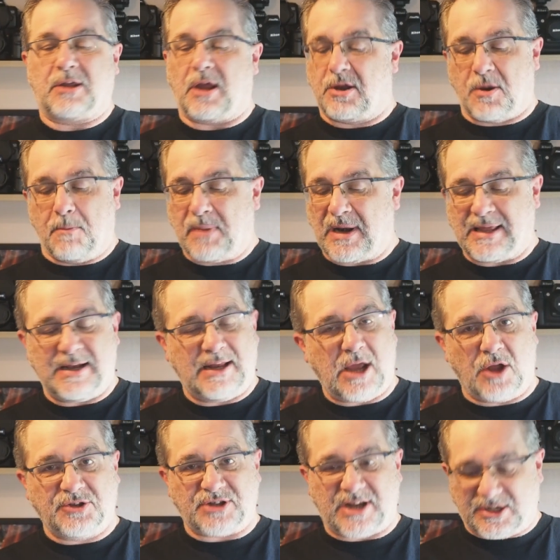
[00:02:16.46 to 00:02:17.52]
completely
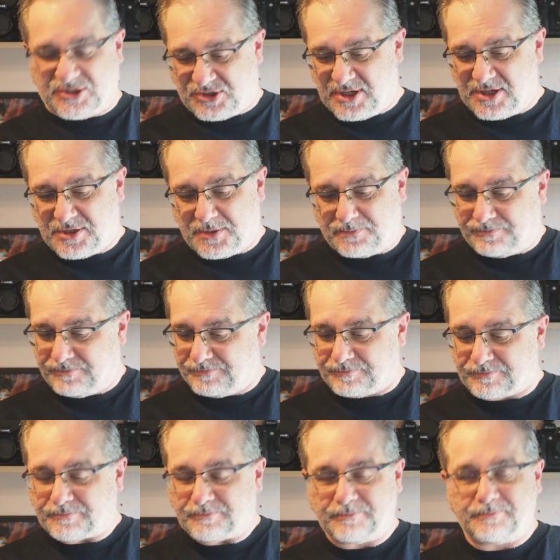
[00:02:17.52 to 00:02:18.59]
untested,
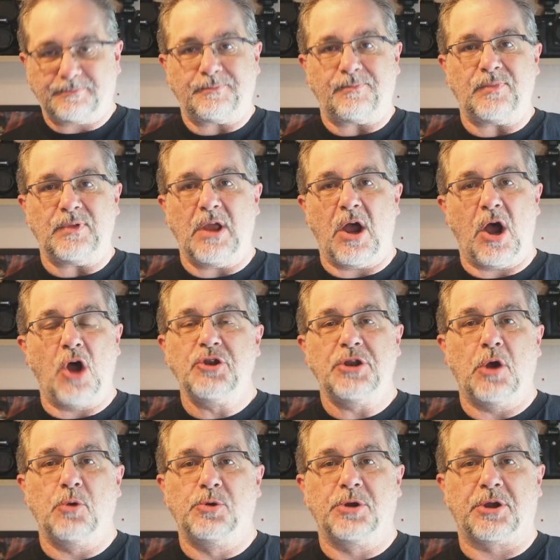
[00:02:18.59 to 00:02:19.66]

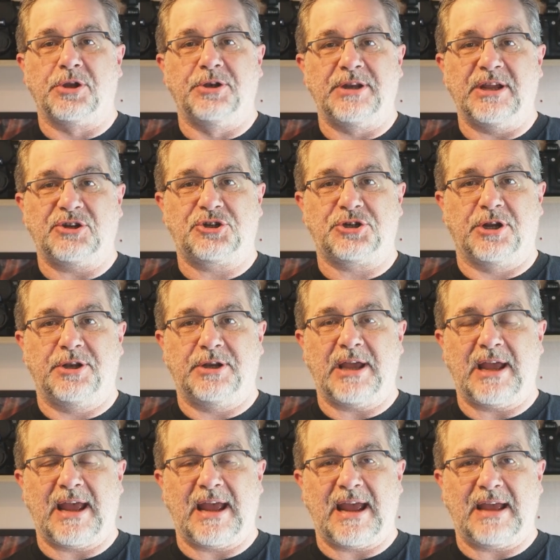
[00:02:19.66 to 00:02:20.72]
unknown condition,
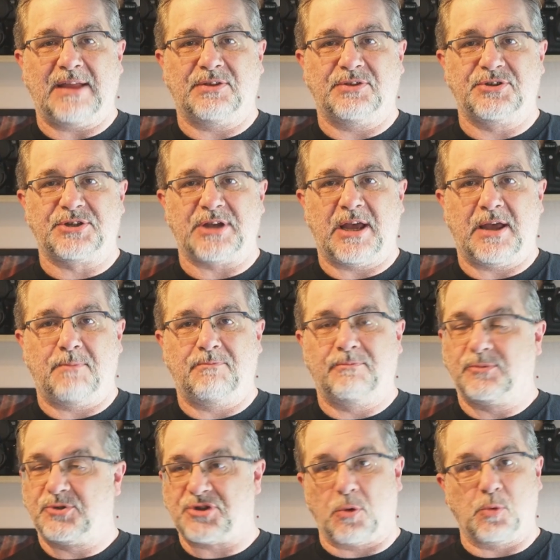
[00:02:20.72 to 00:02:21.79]
and
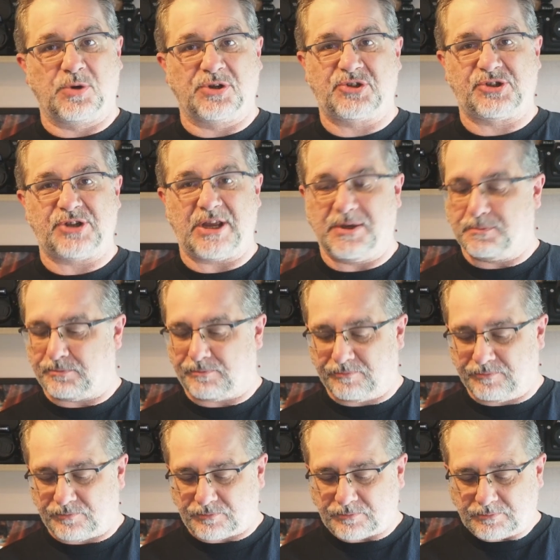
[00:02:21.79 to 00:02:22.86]
sold as seen.
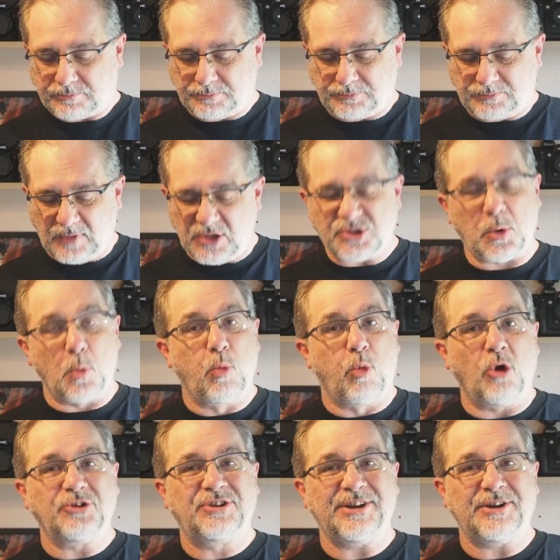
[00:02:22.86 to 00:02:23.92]
So
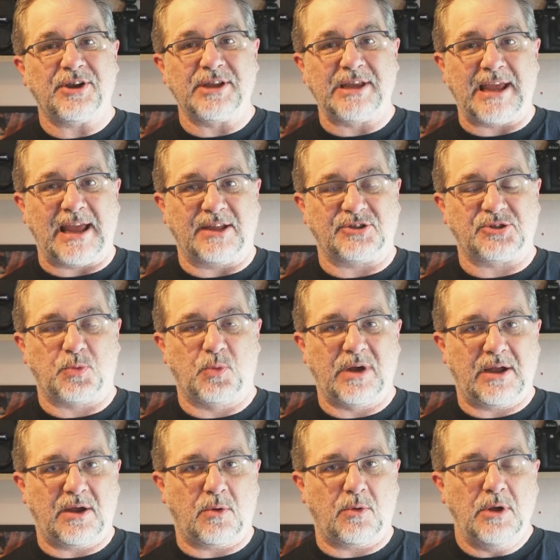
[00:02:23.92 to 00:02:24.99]
what did I get?
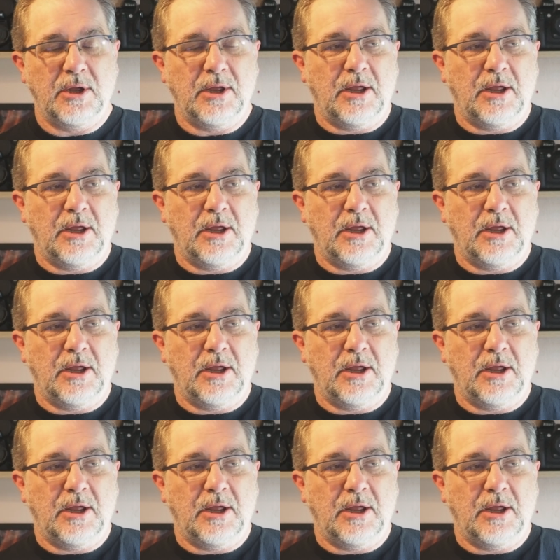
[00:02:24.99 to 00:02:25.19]
Well,